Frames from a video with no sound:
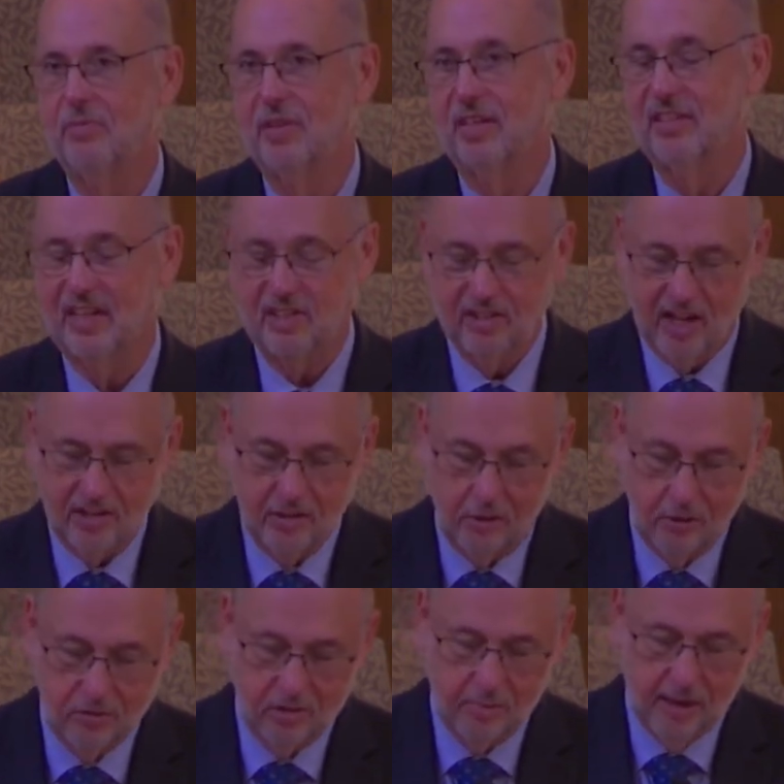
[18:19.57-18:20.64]
St. John told
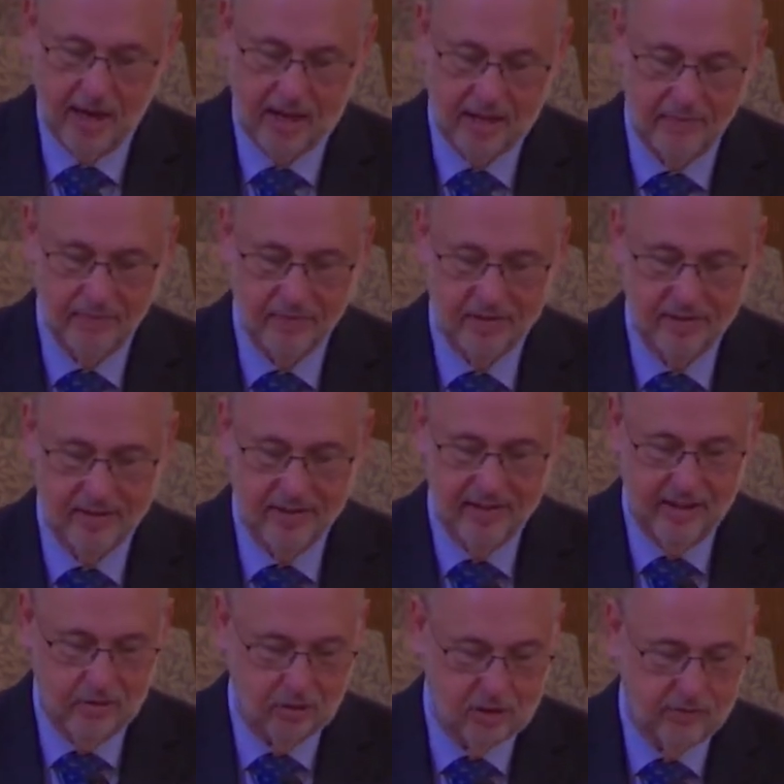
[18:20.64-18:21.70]
us about it. In
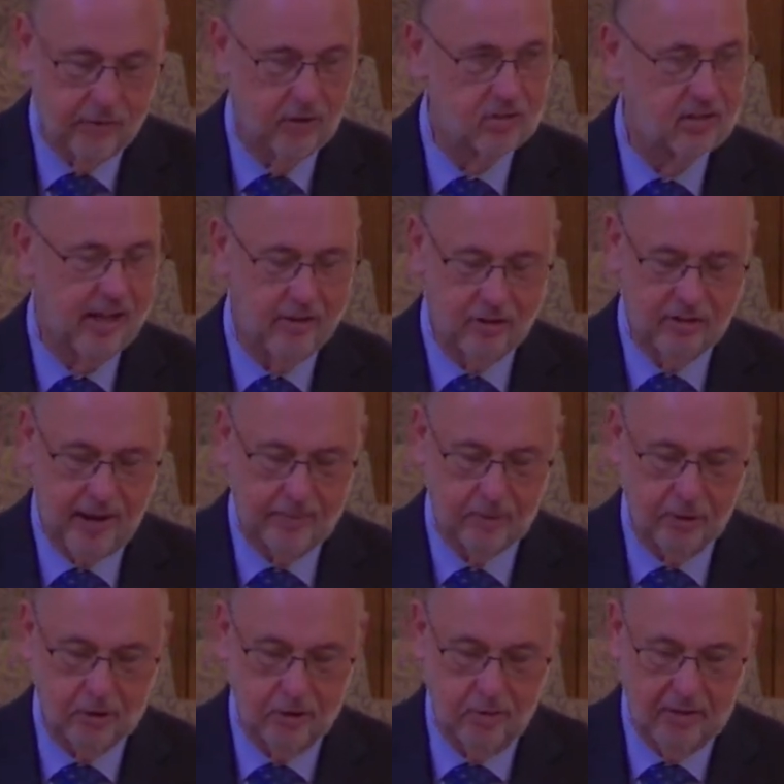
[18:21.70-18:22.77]
his first letter, chapter
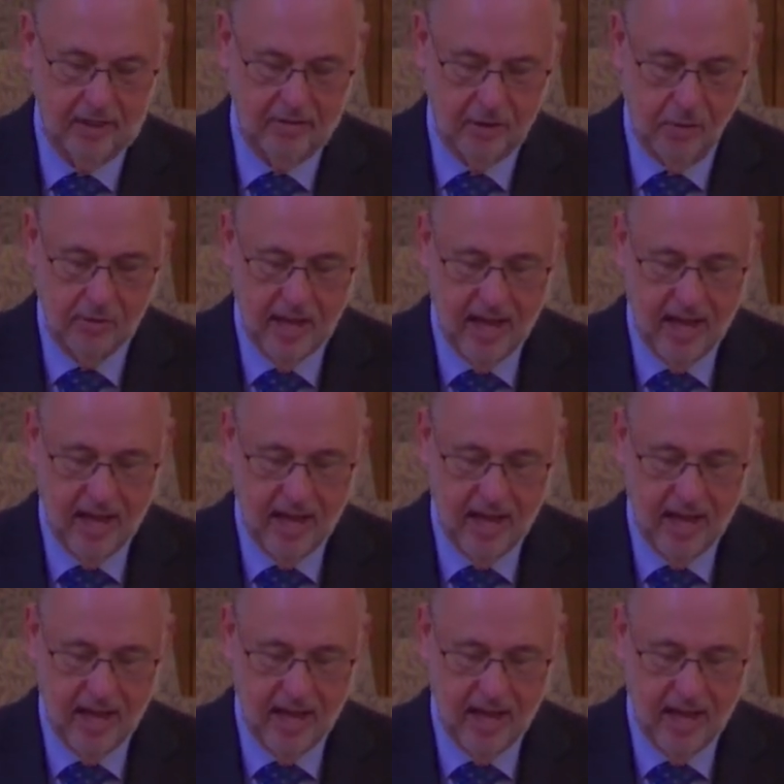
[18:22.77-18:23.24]
2, he wrote,